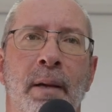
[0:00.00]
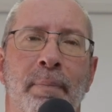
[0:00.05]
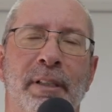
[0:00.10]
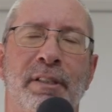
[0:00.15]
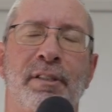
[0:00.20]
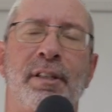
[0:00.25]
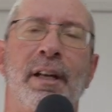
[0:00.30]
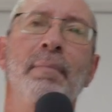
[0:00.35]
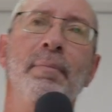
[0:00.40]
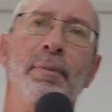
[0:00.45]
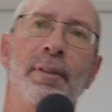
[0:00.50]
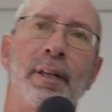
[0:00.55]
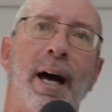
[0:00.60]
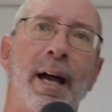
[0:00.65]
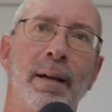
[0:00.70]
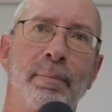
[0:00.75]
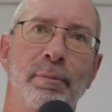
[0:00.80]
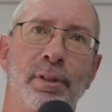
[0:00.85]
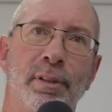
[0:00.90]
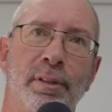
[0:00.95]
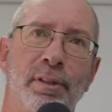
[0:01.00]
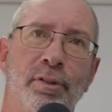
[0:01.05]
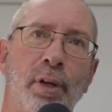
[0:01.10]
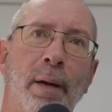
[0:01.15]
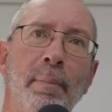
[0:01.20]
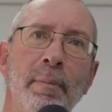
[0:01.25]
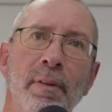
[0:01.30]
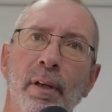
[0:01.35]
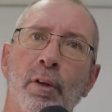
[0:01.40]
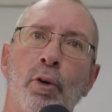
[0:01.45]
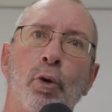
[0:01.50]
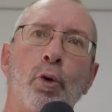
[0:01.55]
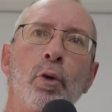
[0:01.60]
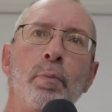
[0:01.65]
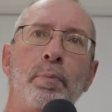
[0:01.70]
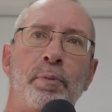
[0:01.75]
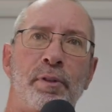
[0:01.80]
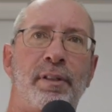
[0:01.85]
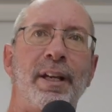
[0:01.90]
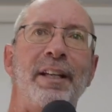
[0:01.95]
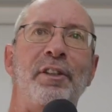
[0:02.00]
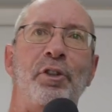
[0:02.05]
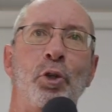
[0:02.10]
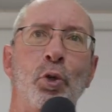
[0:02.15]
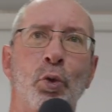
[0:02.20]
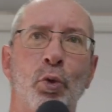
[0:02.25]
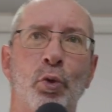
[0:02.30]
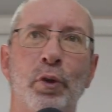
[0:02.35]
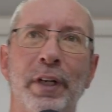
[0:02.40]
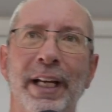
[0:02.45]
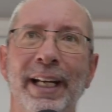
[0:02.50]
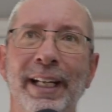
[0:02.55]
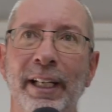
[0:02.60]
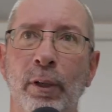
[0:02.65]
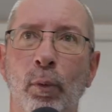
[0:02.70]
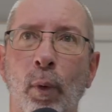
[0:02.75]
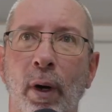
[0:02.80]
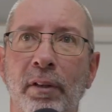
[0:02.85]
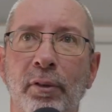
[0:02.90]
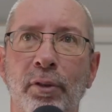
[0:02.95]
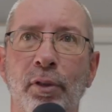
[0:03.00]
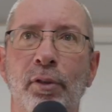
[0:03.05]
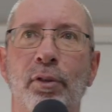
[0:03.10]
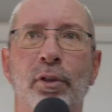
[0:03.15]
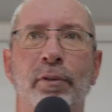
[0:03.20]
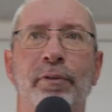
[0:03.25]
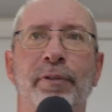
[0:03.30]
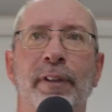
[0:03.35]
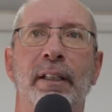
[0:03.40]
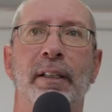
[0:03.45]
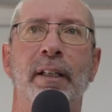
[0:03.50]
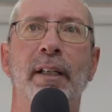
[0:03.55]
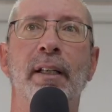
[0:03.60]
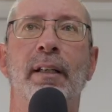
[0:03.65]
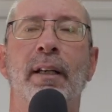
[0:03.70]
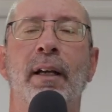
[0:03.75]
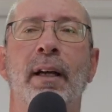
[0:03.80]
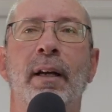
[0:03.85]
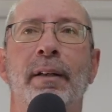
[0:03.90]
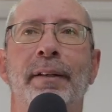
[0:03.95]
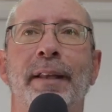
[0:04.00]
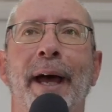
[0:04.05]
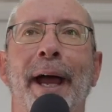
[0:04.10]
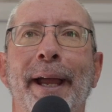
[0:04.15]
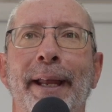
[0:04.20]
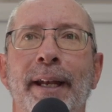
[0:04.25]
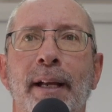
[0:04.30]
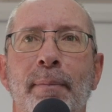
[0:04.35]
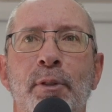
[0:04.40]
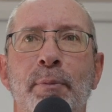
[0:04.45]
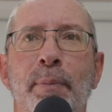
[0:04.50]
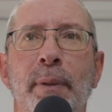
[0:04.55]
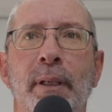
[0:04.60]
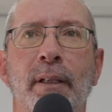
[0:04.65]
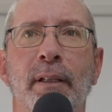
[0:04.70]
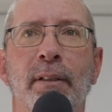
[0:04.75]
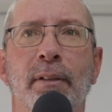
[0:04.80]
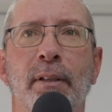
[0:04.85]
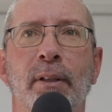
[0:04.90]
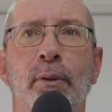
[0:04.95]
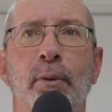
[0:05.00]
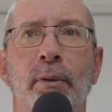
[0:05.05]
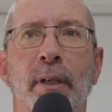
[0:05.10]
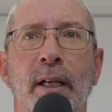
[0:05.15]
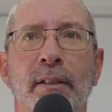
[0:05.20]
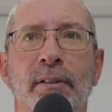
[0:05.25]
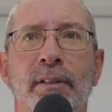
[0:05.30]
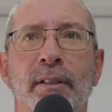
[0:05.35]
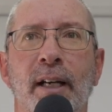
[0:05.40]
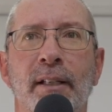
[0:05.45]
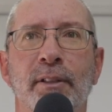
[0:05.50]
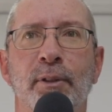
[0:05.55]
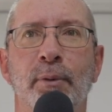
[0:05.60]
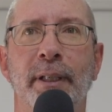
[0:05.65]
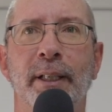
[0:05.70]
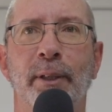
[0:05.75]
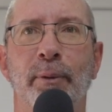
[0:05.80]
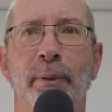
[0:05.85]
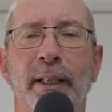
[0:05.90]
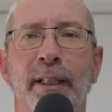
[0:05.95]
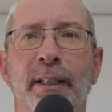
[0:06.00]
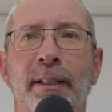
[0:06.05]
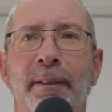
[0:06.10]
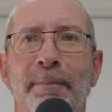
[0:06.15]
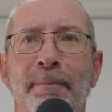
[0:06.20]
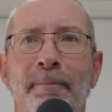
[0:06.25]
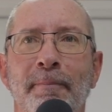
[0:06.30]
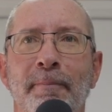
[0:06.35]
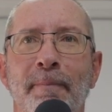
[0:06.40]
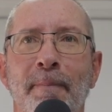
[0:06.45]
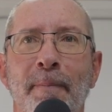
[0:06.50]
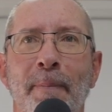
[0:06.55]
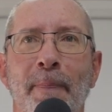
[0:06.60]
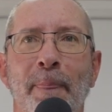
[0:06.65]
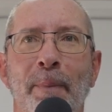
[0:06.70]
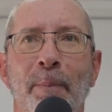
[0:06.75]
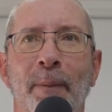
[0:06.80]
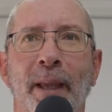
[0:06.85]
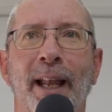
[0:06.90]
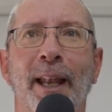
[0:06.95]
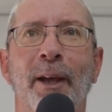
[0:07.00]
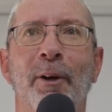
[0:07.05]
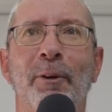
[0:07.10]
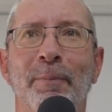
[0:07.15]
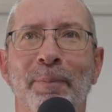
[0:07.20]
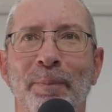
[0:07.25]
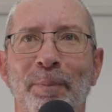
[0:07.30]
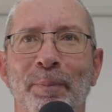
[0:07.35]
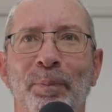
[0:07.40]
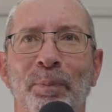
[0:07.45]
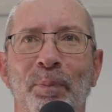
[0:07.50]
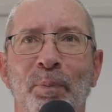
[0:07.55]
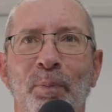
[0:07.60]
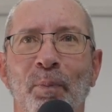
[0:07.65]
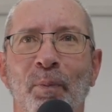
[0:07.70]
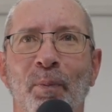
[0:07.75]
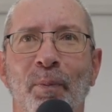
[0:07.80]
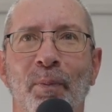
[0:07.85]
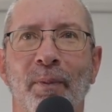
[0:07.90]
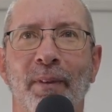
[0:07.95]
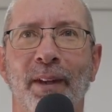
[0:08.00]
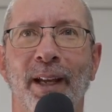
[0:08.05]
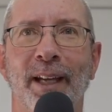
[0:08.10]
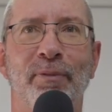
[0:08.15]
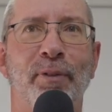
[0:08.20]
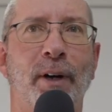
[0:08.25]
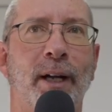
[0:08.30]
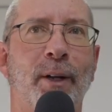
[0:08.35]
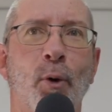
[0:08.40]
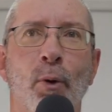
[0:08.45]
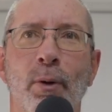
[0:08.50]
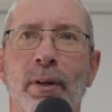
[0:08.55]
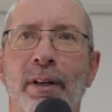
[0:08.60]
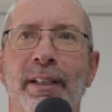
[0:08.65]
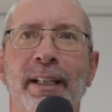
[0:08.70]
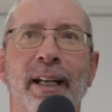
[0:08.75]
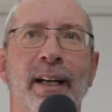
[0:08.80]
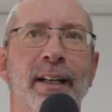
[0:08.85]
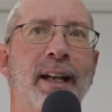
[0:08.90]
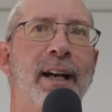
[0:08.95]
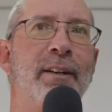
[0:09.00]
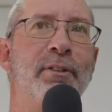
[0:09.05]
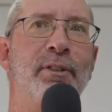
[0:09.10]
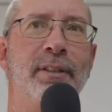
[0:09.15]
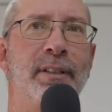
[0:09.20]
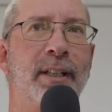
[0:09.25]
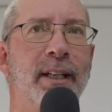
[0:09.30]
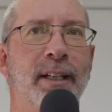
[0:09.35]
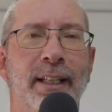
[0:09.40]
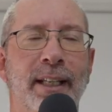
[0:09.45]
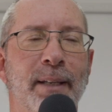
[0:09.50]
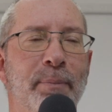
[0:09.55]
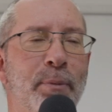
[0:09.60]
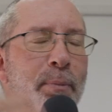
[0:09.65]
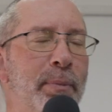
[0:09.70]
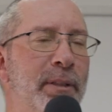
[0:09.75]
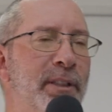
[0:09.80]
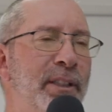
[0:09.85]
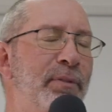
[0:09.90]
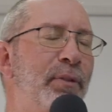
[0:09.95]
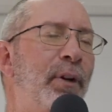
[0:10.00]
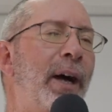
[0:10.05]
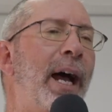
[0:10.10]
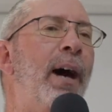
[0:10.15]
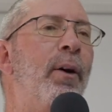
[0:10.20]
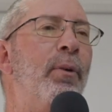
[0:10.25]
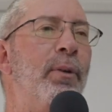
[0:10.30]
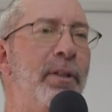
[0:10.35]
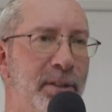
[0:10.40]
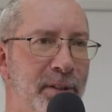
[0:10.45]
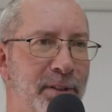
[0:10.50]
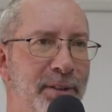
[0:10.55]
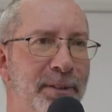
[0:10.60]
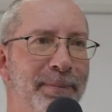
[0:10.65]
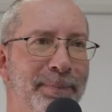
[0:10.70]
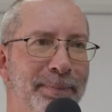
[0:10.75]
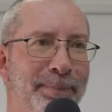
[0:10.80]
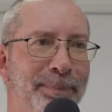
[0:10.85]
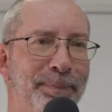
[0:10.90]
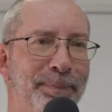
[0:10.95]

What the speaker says: But sometimes some of the groups that you really wanted to fit in, Diane, I'm speaking to you, nudge, nudge, wink, wink. Hello? If I call her here now, she's going to keep you busy for hours.